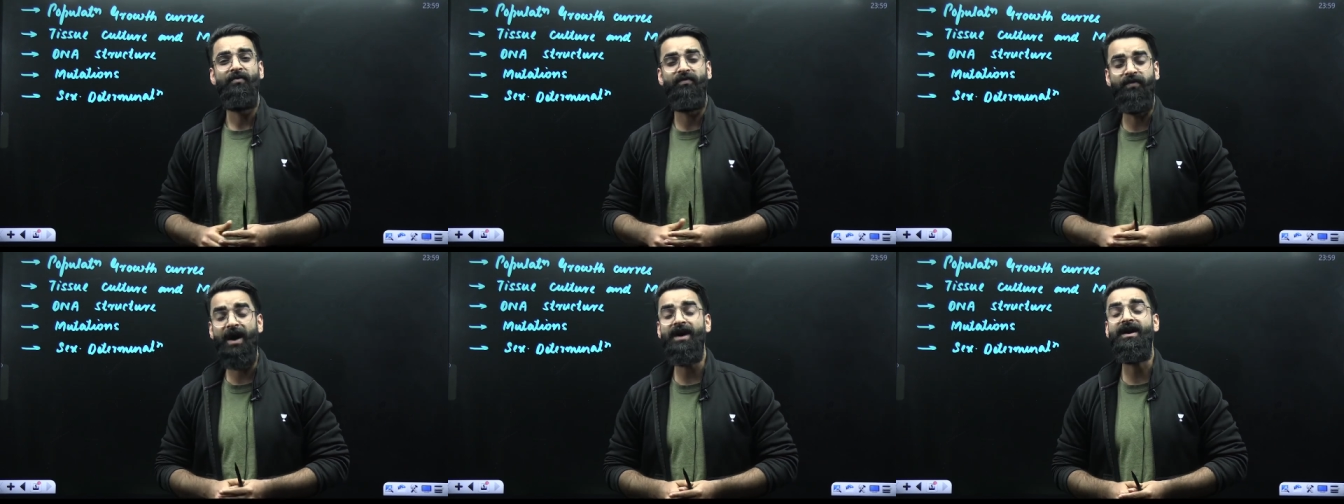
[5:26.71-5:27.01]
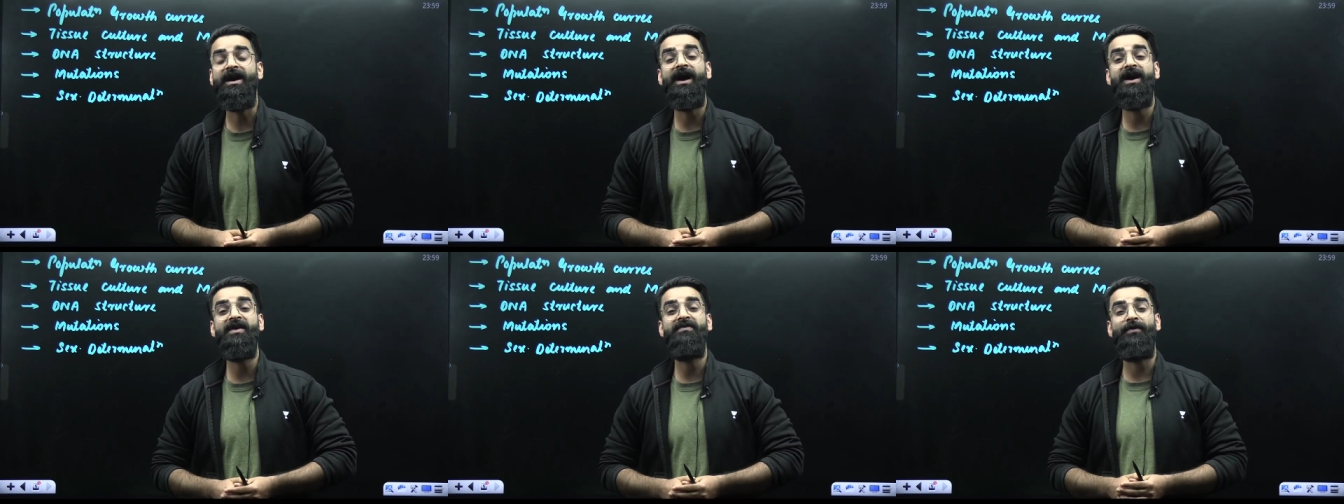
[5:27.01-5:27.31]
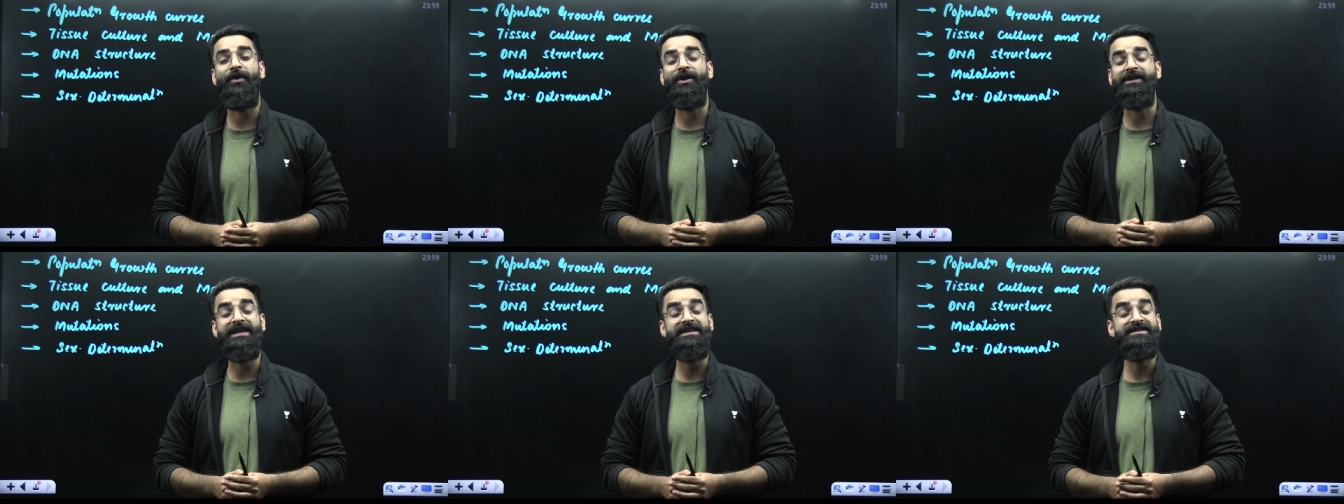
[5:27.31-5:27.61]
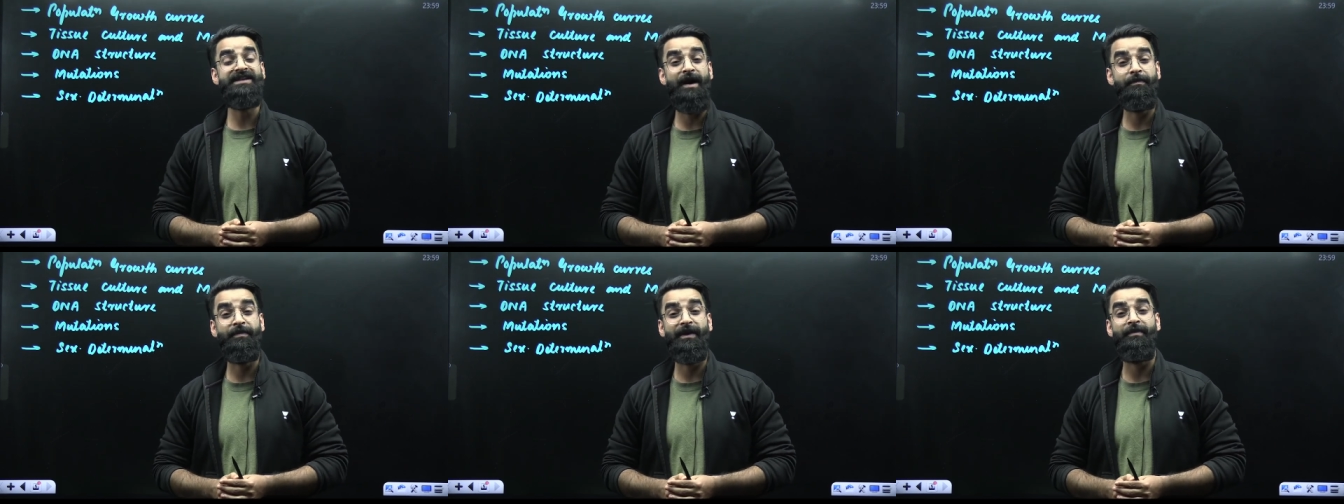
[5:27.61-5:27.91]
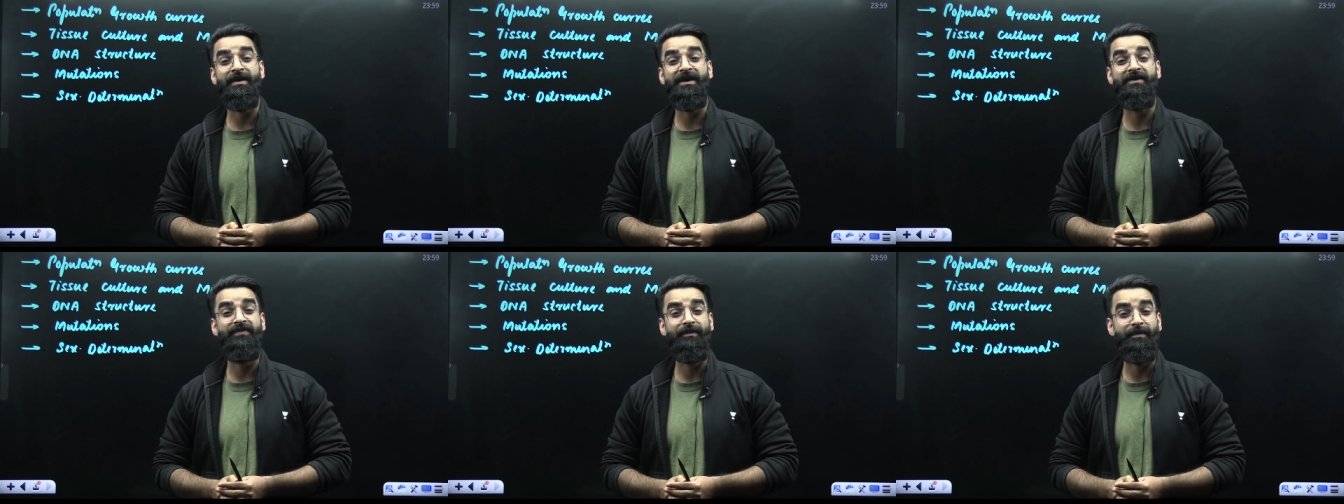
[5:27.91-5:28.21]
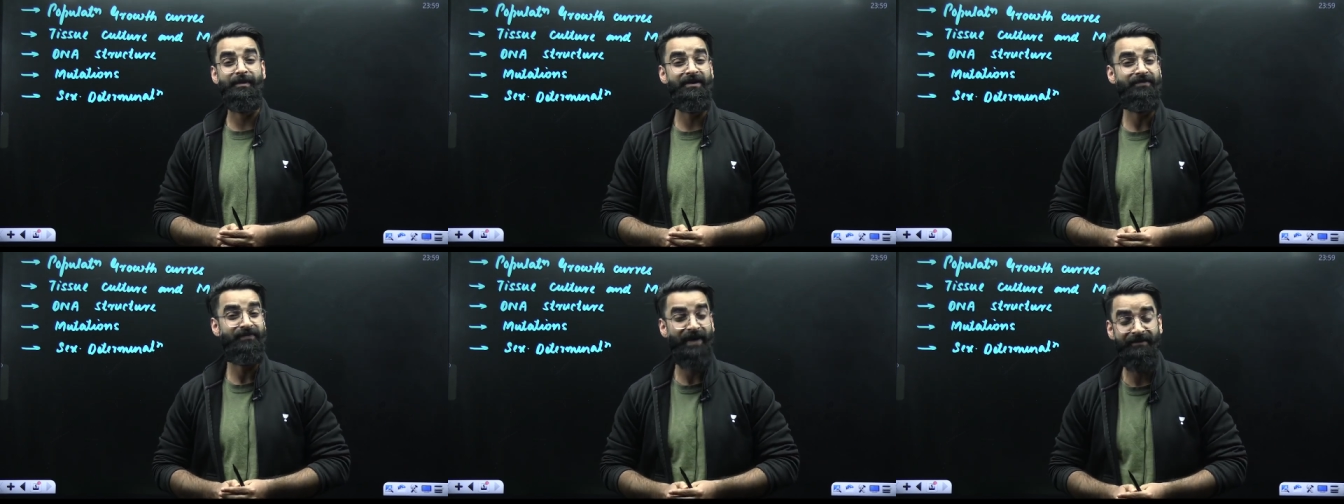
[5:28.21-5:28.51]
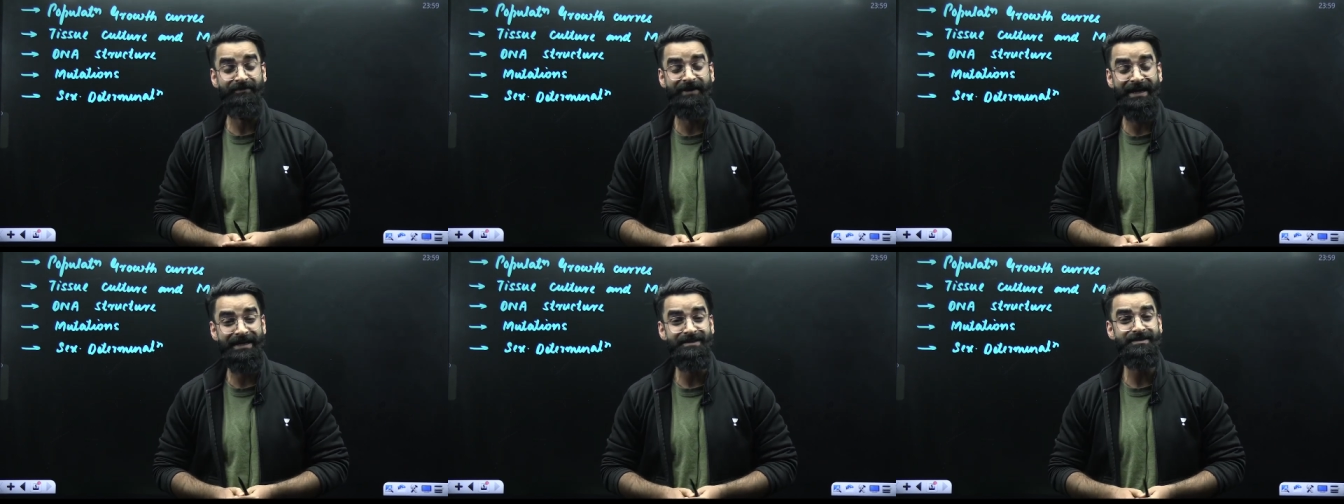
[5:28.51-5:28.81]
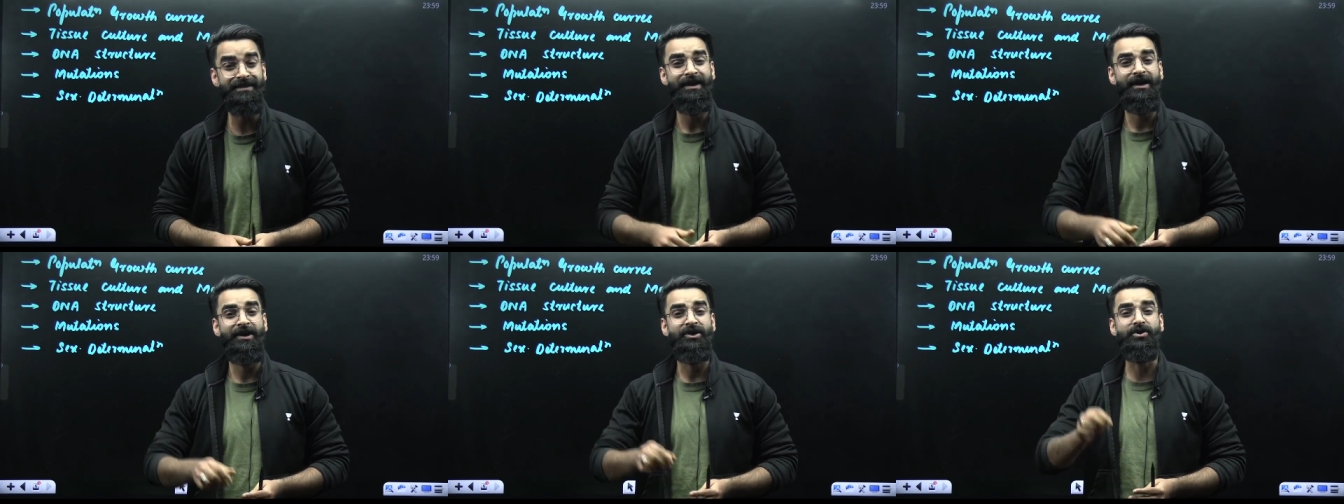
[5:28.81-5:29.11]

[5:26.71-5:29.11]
work hard for these upcoming 55 days